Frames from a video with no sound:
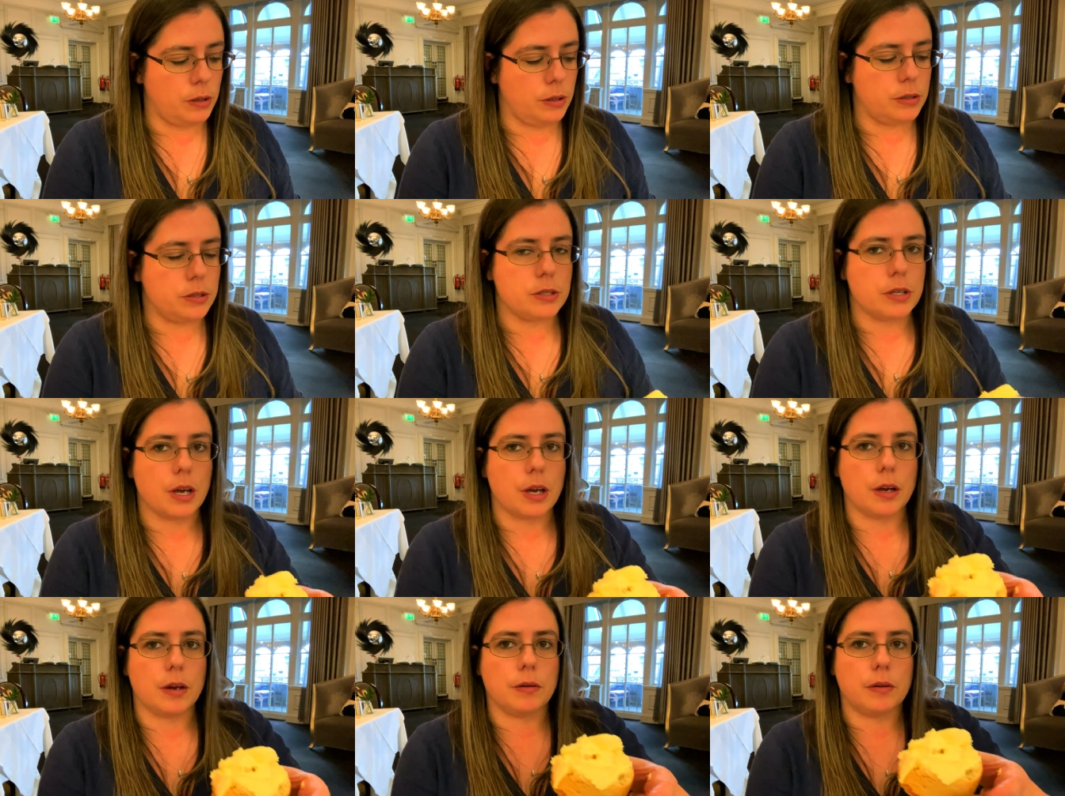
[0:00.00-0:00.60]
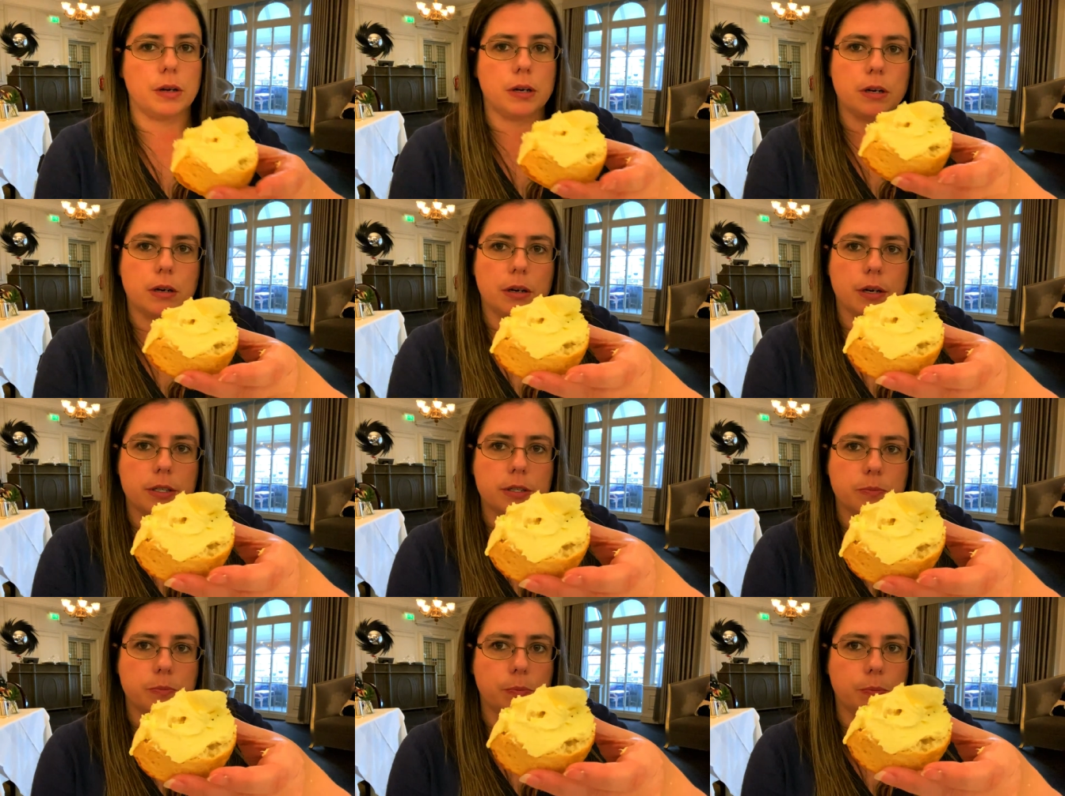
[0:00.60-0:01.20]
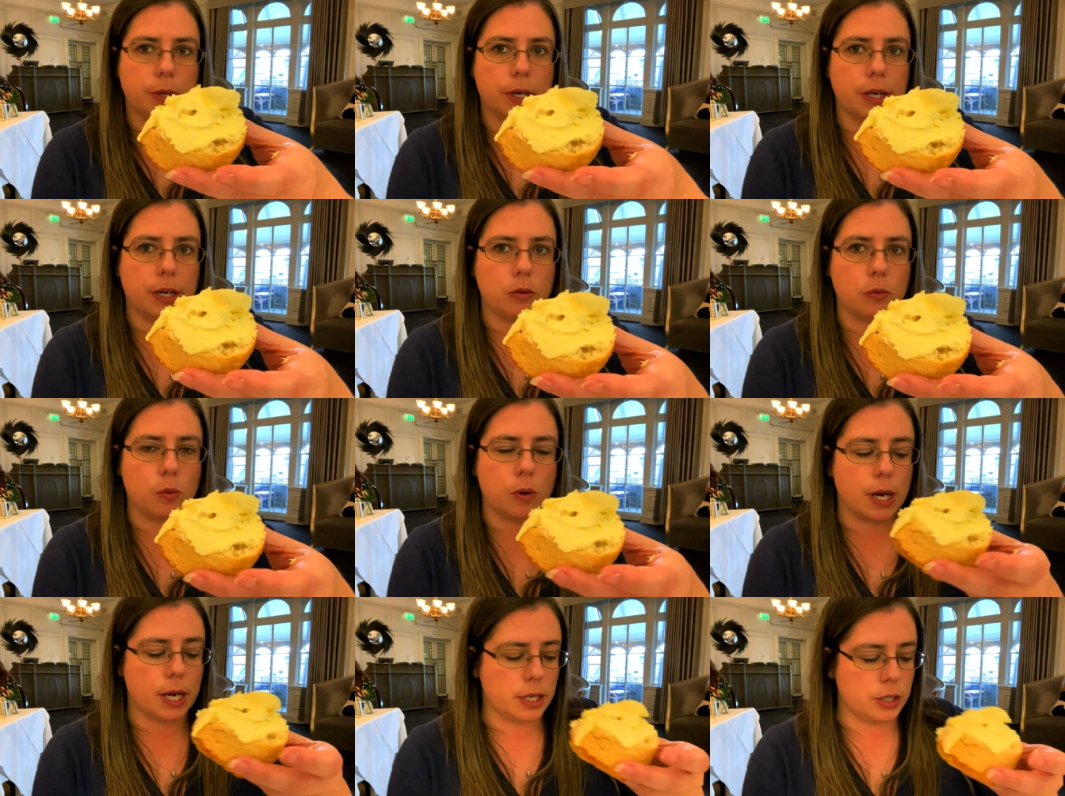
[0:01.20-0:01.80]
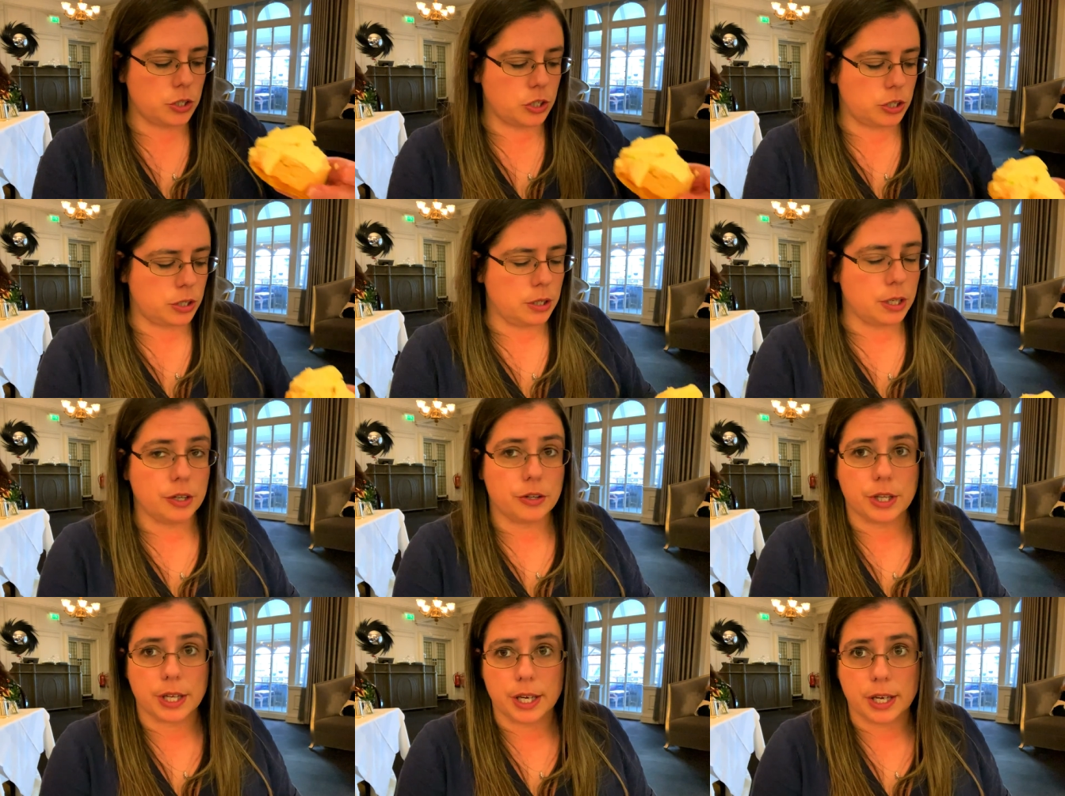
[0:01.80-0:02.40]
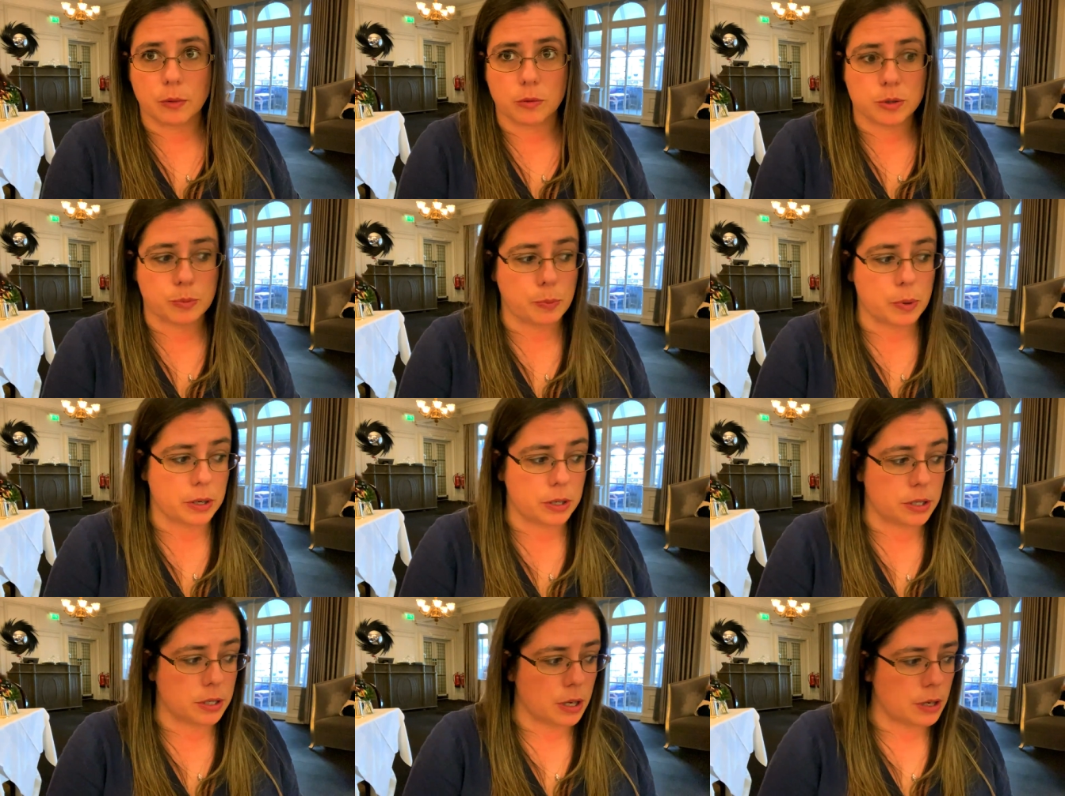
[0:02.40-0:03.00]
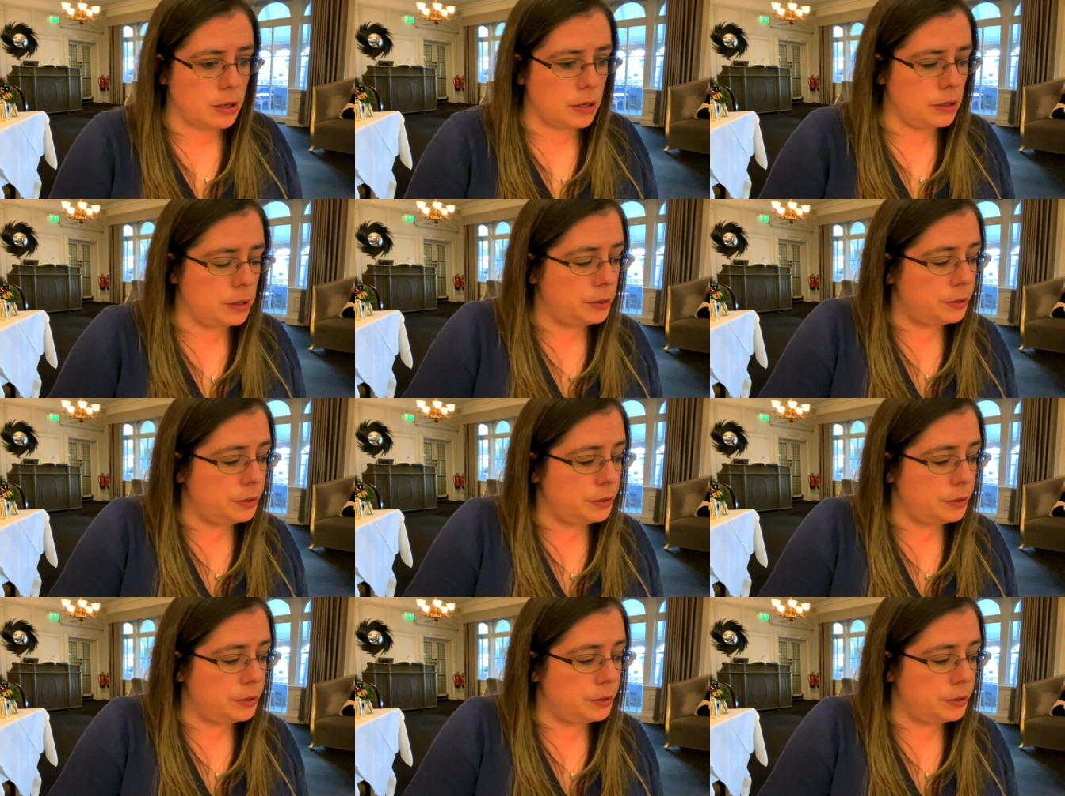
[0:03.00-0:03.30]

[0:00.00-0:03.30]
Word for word: So a nice big wedge. You'd think it was butter.